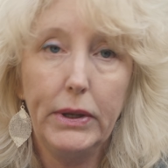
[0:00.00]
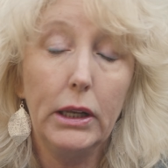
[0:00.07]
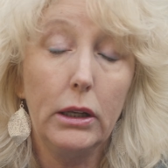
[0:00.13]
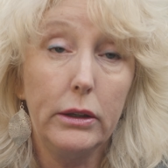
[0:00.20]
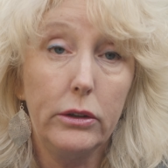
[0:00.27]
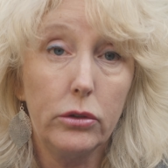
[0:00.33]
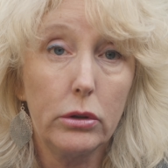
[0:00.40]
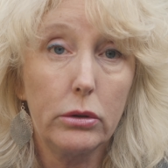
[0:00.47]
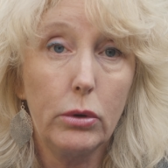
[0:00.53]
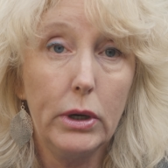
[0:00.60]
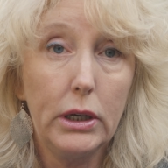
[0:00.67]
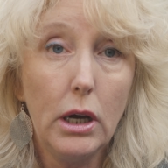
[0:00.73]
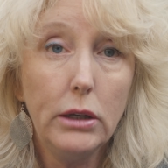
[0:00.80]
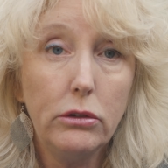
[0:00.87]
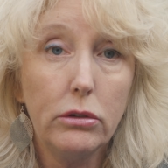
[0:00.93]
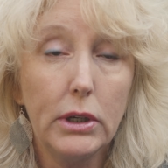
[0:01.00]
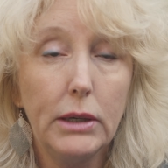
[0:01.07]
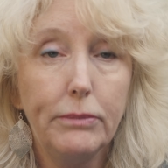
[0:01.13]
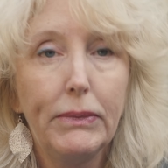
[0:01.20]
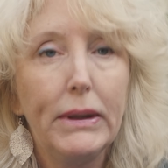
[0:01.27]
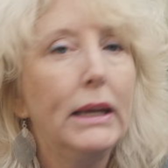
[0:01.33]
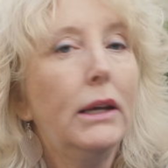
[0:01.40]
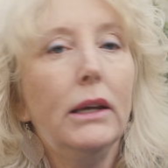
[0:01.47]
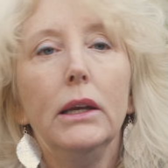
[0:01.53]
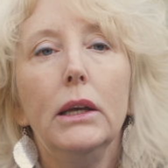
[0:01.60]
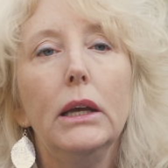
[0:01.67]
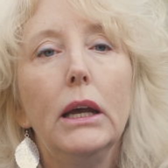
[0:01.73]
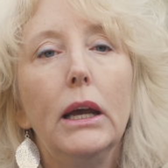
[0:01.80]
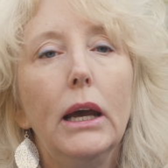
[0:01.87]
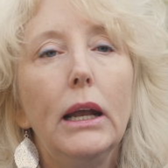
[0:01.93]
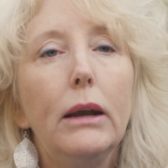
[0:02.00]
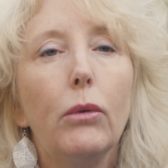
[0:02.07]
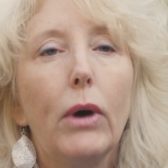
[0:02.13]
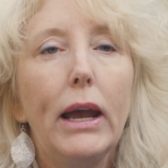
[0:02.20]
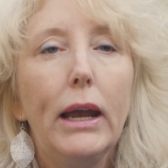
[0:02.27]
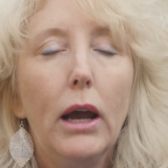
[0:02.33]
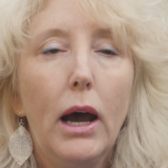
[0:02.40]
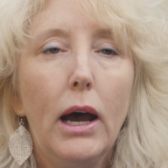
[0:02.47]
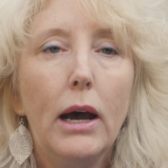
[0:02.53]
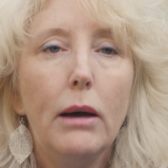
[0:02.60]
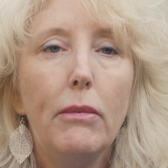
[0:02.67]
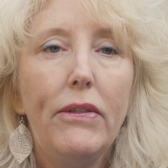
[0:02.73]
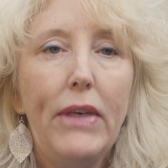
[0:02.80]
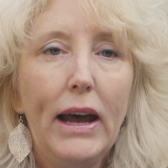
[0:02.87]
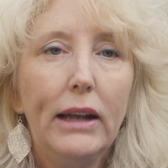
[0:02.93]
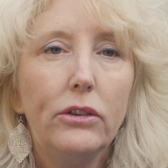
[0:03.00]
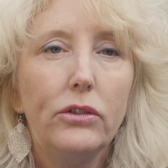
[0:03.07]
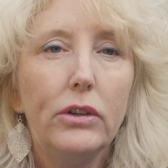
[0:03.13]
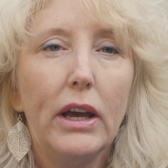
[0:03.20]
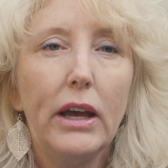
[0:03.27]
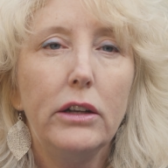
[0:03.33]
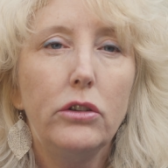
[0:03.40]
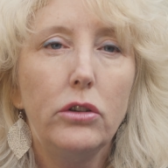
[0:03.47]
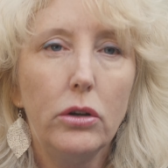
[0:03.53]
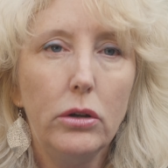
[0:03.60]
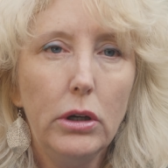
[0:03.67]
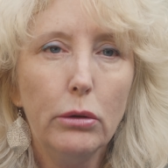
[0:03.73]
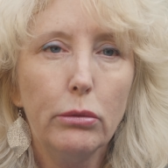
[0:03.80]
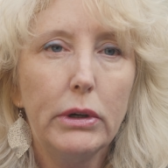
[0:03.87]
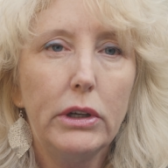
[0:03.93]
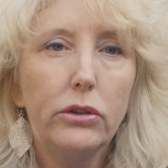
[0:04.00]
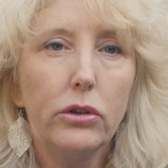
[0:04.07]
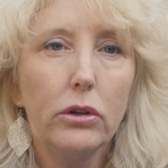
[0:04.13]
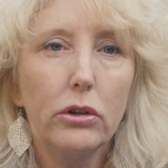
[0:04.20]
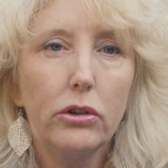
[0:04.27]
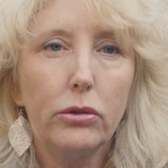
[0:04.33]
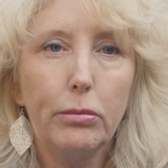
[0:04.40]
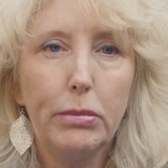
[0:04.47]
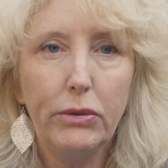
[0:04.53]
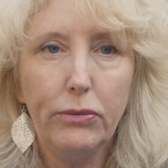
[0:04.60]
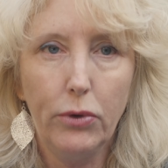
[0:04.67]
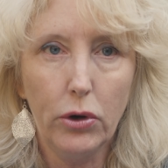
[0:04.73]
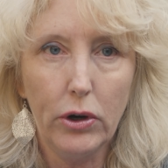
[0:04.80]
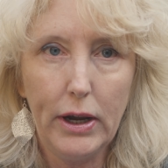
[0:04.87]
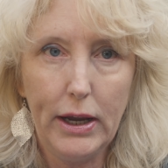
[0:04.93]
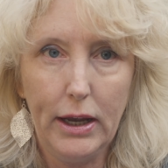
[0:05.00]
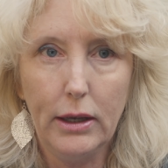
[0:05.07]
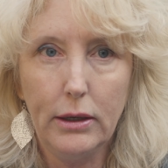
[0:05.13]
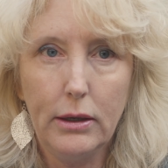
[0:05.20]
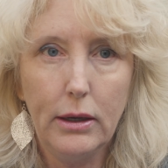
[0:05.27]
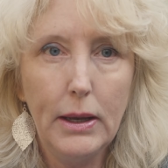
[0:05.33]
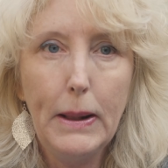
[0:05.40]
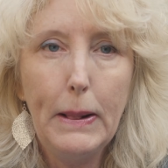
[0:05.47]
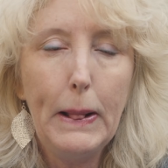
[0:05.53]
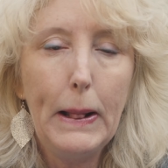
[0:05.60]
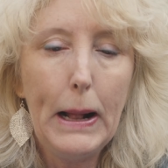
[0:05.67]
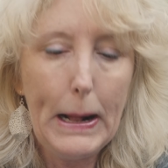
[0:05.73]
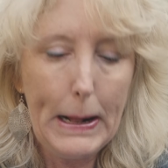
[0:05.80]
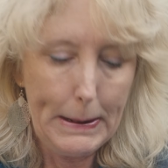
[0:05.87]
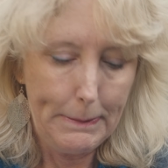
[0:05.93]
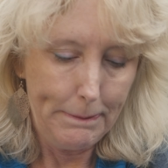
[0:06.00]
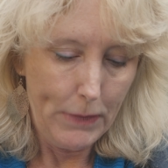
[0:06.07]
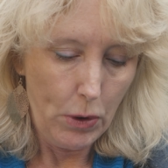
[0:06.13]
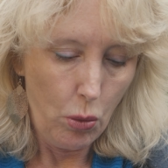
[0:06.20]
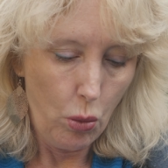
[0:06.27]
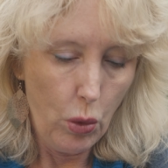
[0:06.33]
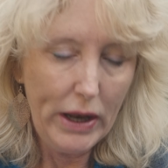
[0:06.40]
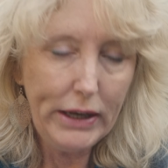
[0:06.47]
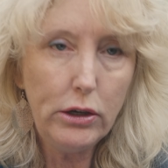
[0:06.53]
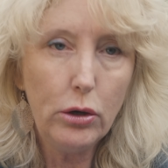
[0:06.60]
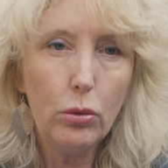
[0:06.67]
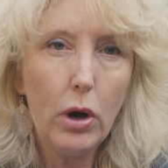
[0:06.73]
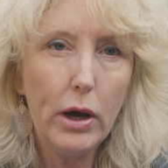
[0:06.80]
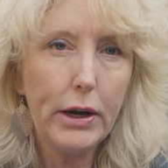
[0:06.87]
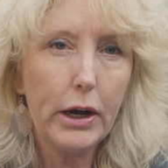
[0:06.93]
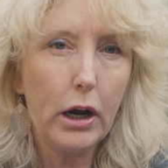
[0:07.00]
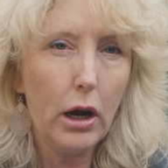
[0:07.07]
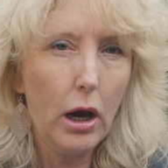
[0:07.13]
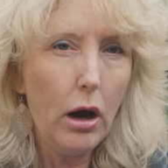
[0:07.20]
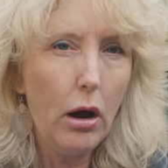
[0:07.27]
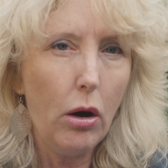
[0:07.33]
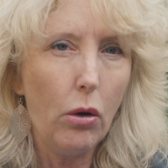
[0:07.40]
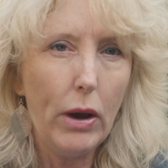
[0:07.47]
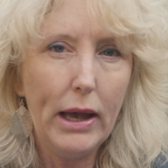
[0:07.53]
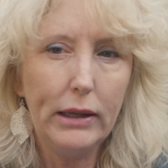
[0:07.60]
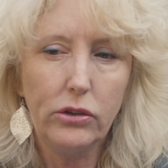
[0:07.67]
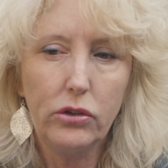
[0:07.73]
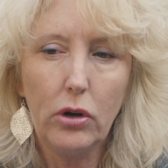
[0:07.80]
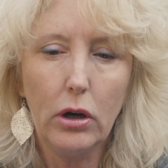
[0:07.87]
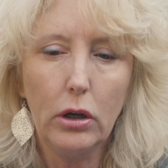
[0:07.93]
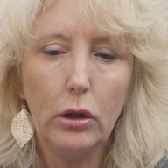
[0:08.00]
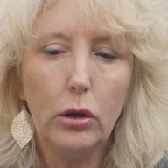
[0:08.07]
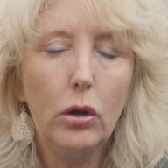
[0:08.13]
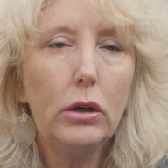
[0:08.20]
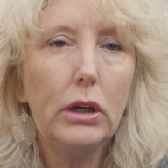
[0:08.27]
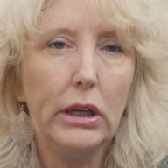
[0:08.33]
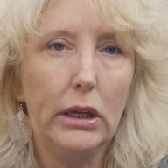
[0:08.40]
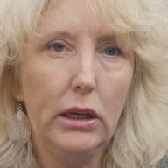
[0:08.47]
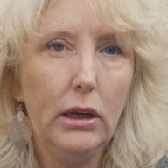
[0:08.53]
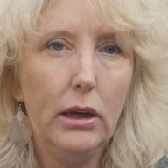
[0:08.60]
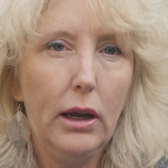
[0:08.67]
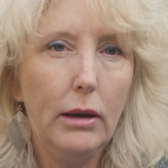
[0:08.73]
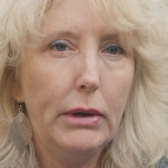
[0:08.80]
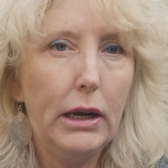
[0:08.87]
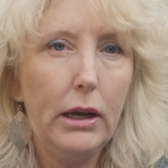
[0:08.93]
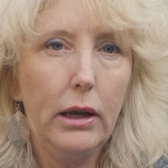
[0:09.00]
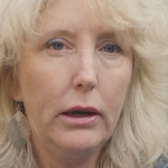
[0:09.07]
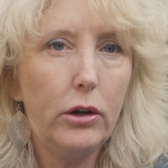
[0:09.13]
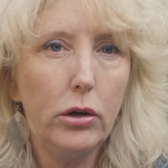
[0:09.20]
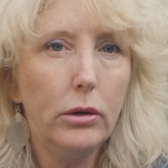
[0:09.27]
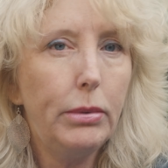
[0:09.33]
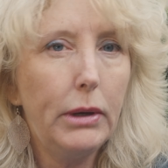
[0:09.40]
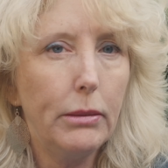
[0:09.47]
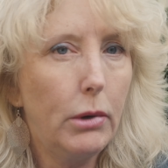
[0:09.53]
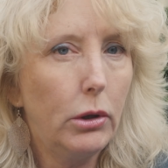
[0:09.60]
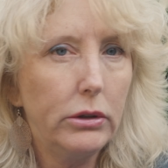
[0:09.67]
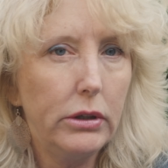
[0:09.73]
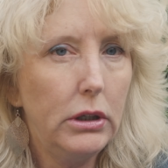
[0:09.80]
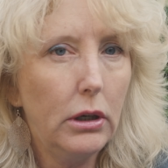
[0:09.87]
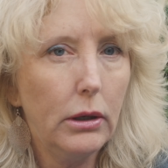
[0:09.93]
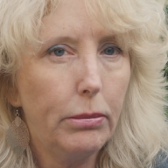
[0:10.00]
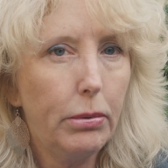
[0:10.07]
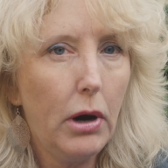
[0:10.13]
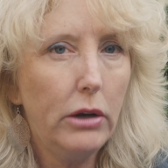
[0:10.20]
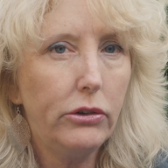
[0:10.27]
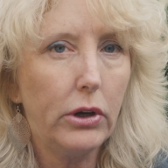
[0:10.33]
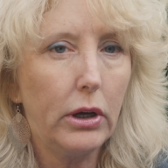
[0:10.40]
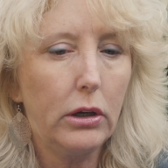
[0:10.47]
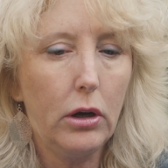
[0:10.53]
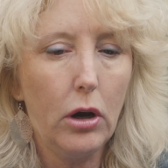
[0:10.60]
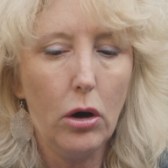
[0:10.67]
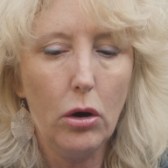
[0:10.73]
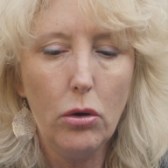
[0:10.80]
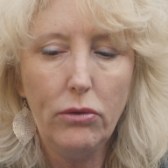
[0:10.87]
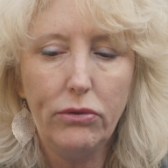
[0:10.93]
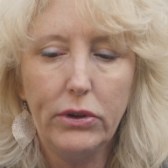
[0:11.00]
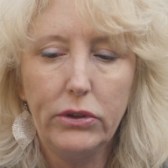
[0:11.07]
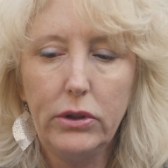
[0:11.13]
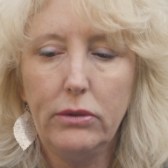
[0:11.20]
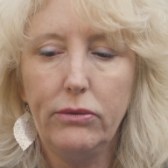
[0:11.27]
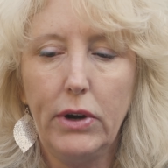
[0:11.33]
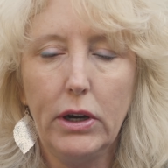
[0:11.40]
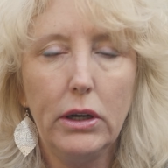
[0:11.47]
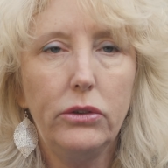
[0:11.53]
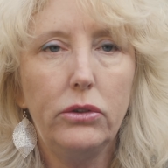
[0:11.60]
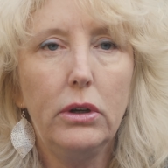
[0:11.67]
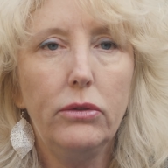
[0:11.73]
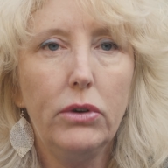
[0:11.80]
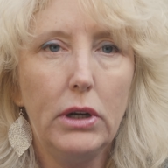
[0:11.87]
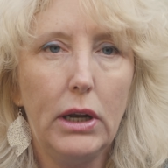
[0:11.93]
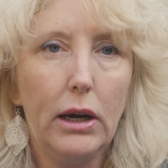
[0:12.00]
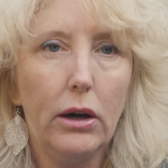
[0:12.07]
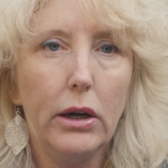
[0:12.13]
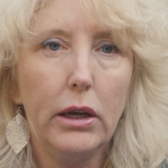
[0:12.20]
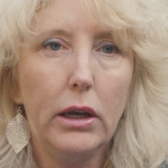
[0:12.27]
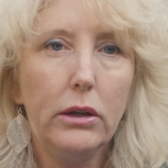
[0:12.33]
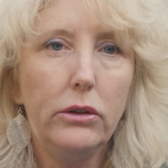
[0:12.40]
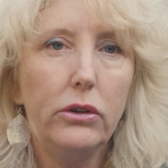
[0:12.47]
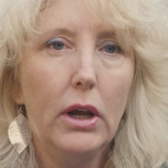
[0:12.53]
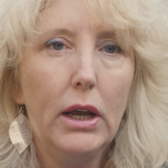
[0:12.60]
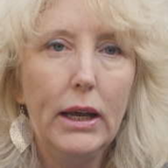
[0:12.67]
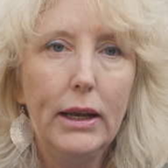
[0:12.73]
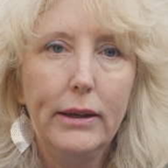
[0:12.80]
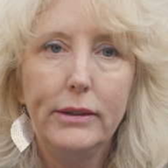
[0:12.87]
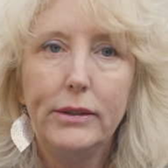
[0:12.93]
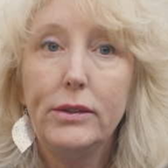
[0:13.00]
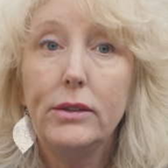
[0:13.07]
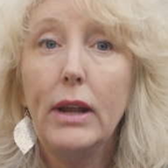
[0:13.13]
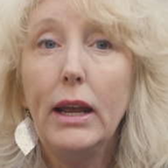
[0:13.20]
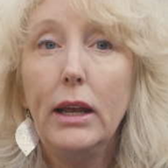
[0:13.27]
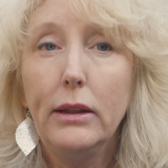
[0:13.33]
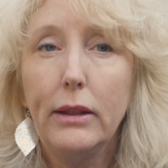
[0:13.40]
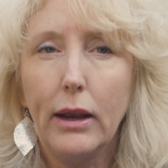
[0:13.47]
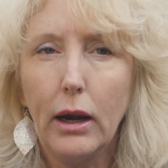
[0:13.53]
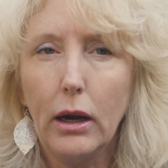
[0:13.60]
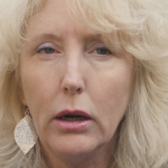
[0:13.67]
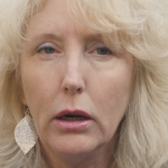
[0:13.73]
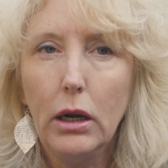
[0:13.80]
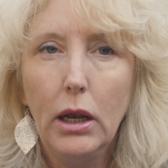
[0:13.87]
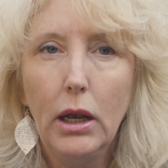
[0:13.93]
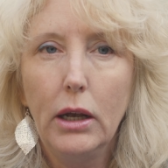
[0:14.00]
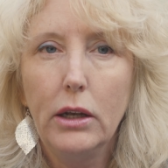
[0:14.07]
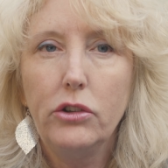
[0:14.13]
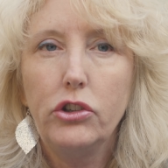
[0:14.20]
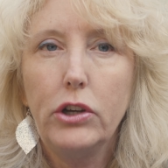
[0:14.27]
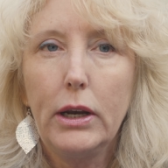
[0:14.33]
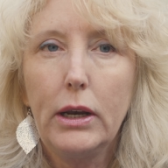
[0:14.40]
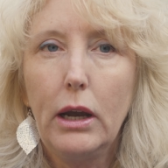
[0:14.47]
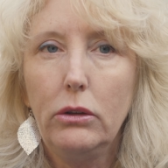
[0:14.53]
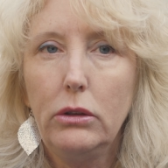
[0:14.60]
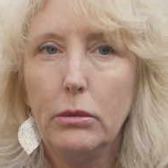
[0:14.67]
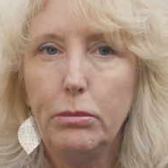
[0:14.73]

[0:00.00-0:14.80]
Italy's earthquake country. Anyway, that said, do your research beforehand. When you want to go and start looking, I mean, it could be a multi-year project. Go visit various different areas, stay there, check out the